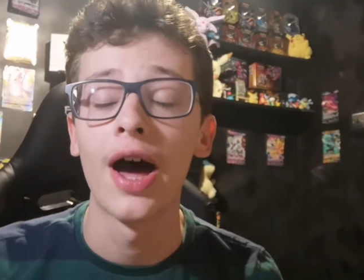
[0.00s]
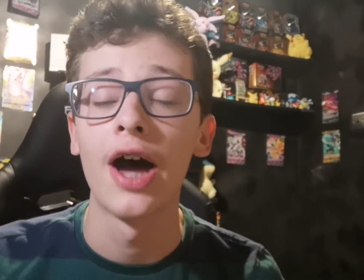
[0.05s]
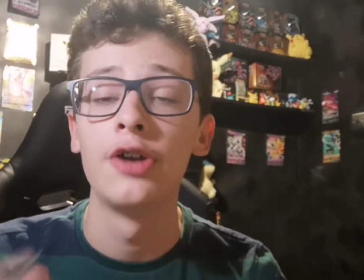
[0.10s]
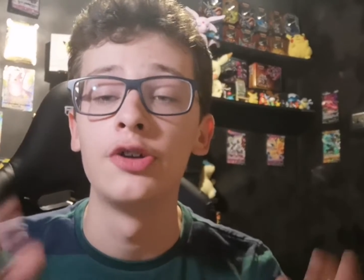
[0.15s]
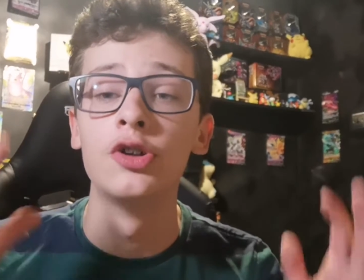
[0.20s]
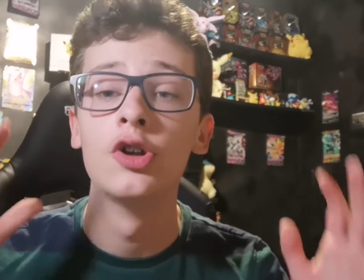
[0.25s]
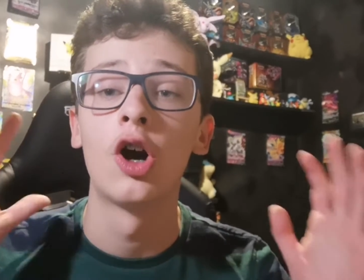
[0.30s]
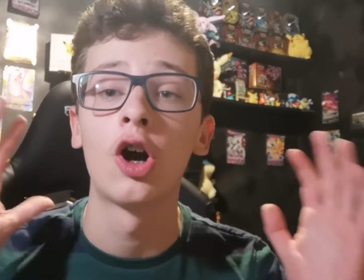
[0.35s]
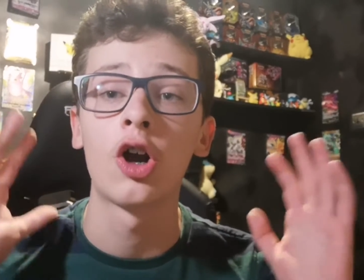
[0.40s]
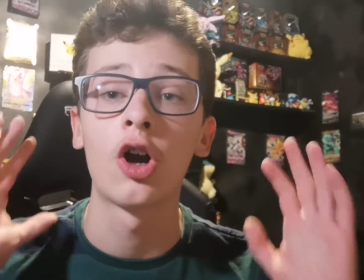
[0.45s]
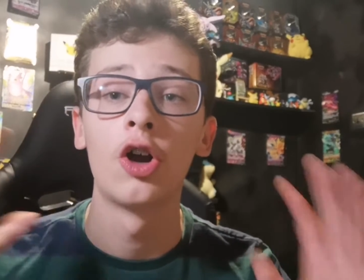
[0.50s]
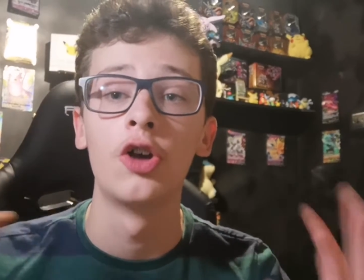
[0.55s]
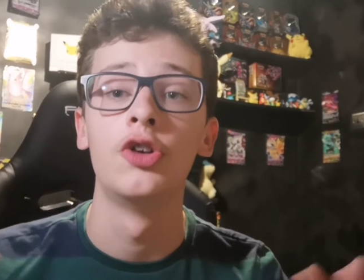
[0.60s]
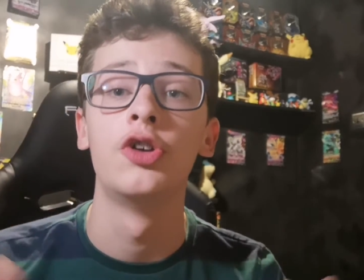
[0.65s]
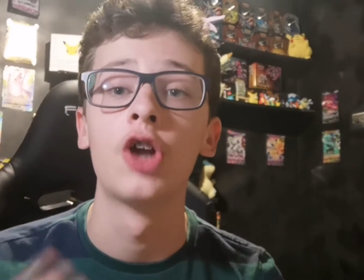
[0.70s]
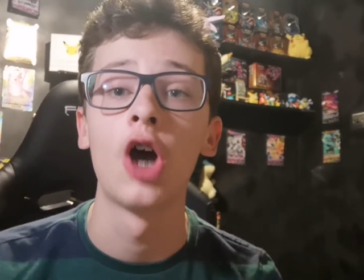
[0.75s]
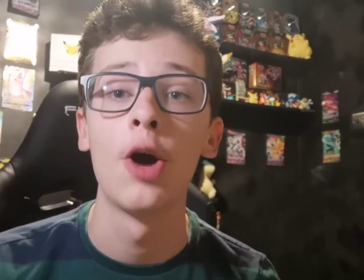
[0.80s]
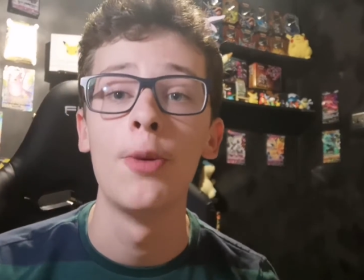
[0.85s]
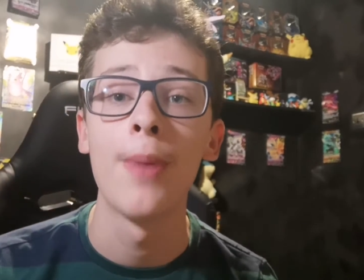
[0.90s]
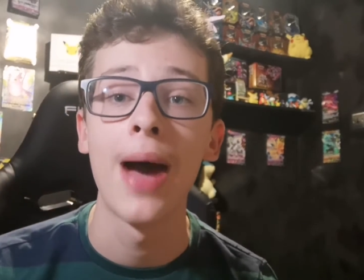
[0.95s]
I do not
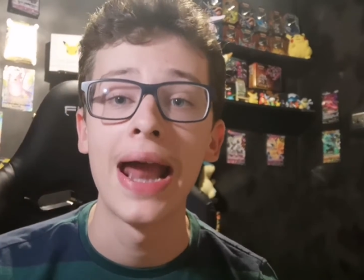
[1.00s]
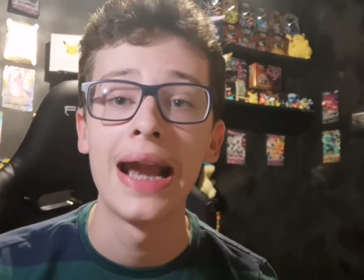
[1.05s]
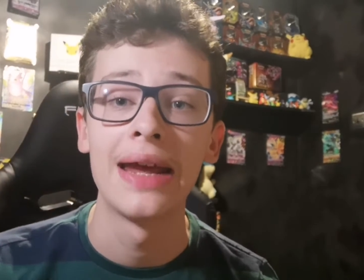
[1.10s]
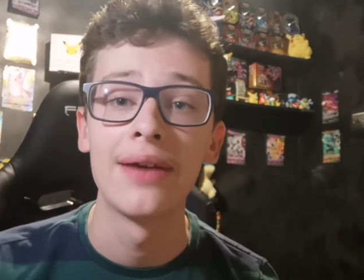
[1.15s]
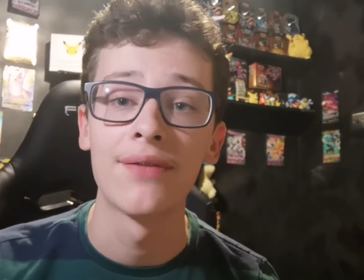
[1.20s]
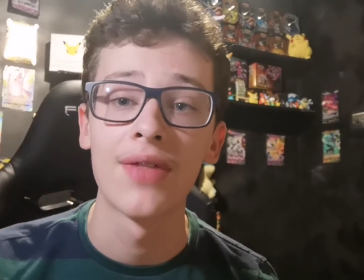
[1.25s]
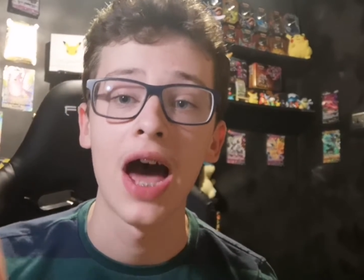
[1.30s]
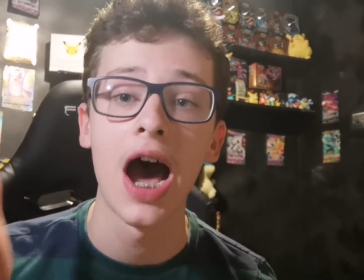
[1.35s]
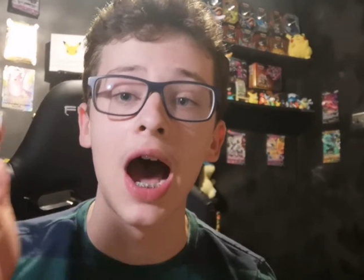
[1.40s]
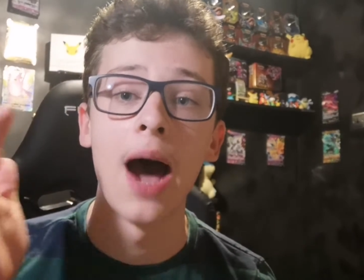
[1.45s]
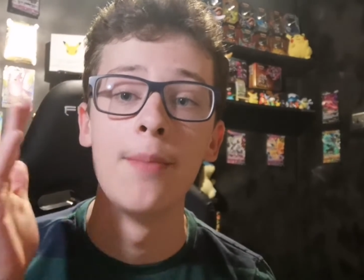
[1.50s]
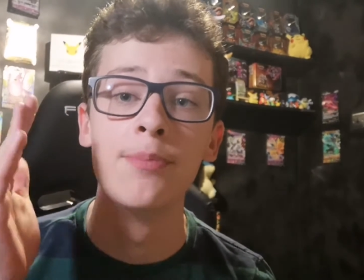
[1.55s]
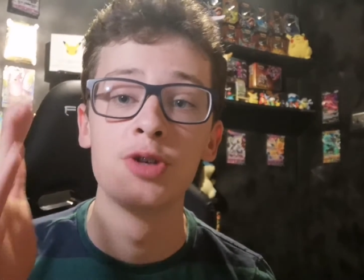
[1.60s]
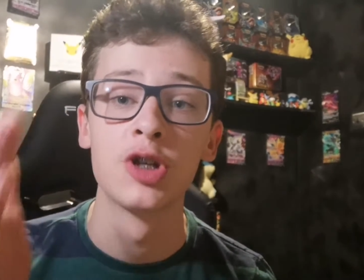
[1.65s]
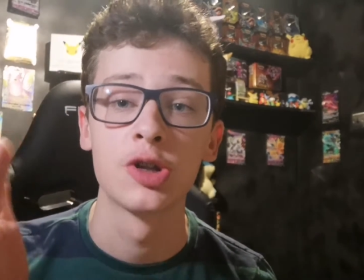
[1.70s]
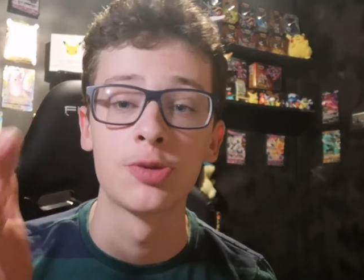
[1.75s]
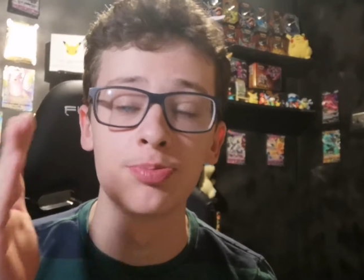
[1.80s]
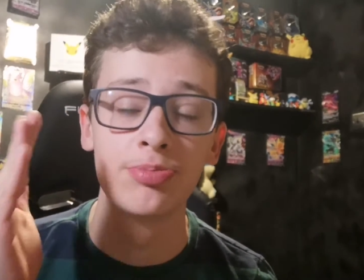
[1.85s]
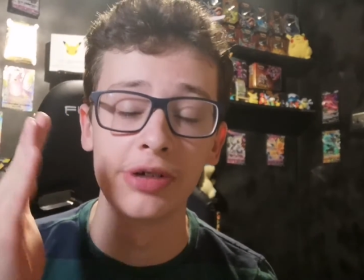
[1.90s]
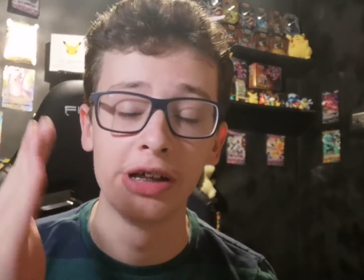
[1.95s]
condone any of that. I'm
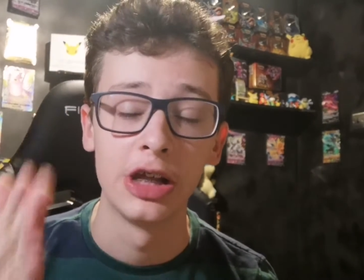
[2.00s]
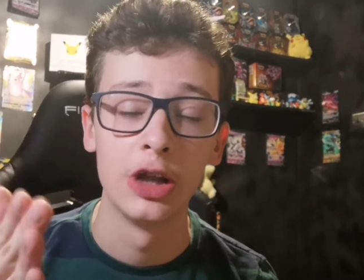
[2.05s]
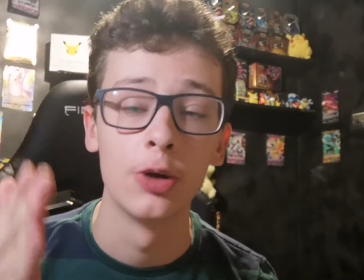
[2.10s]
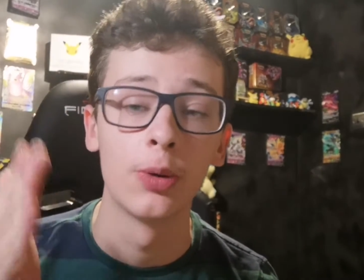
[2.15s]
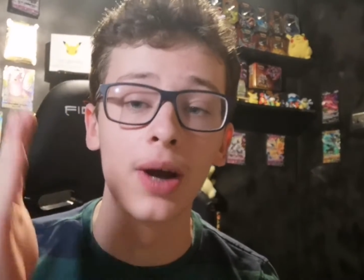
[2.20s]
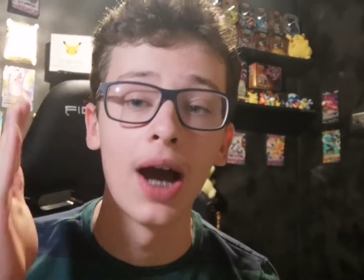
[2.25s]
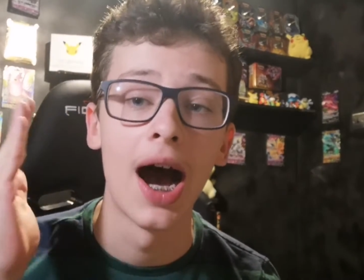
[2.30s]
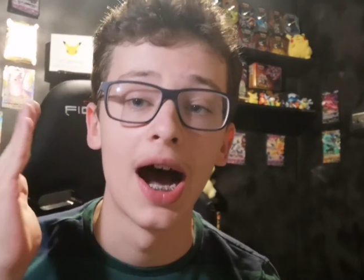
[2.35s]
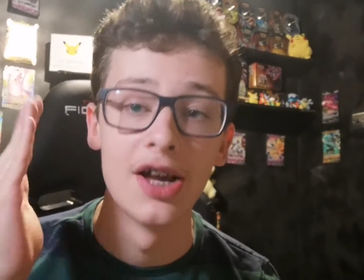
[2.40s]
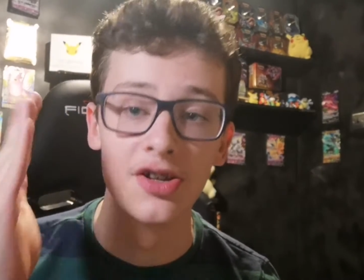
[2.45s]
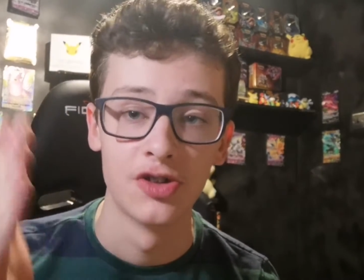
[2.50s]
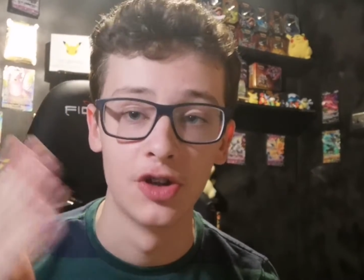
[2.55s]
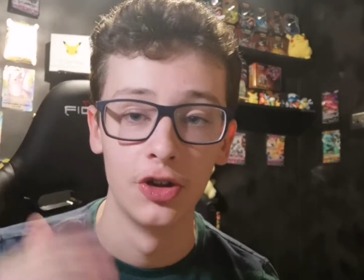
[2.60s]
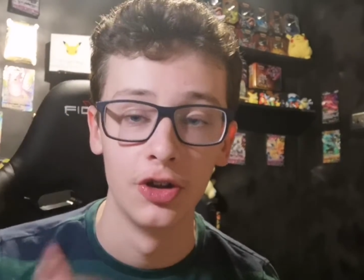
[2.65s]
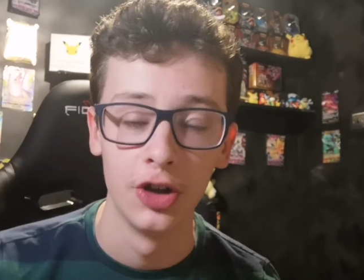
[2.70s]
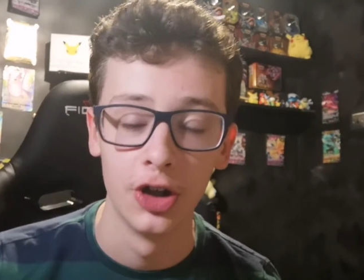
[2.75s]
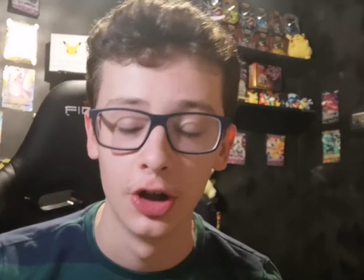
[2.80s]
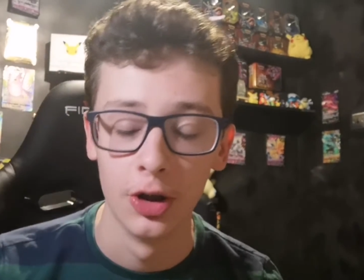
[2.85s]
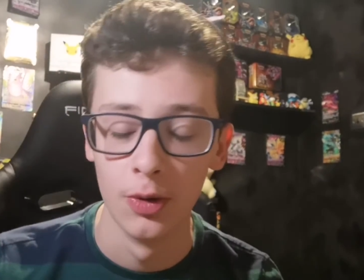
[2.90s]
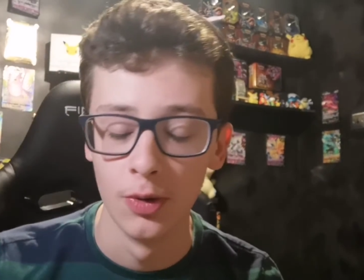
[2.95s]
just bringing you guys the
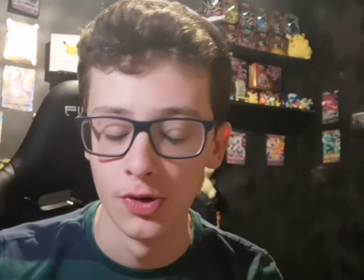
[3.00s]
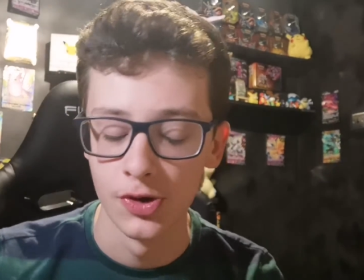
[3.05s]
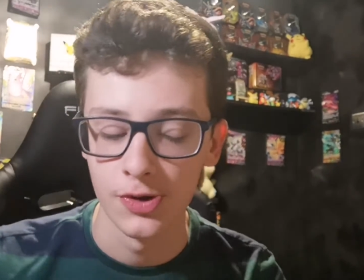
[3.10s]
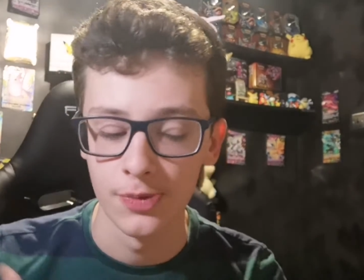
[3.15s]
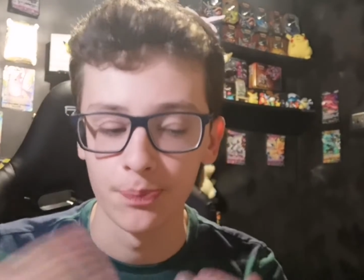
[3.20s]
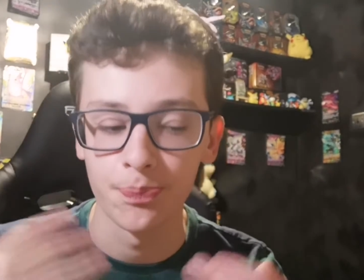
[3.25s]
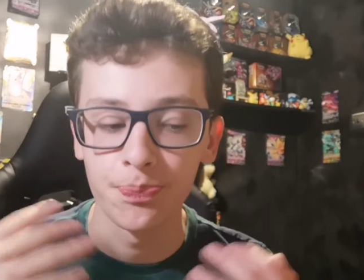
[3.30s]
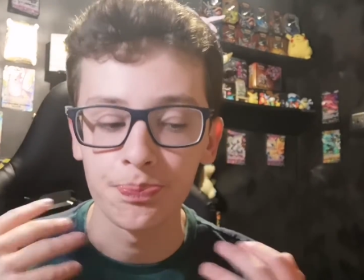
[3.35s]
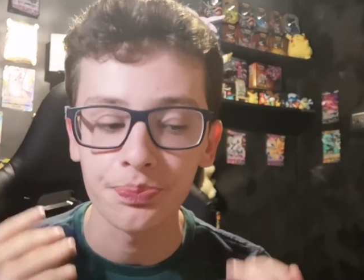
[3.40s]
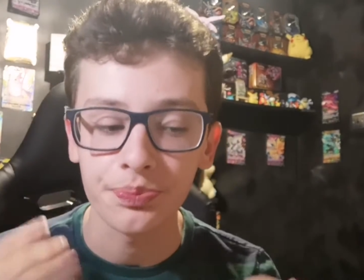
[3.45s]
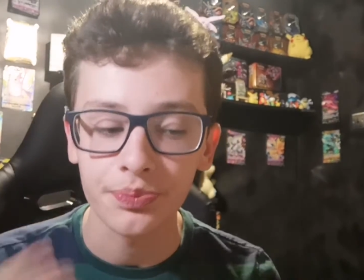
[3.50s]
news.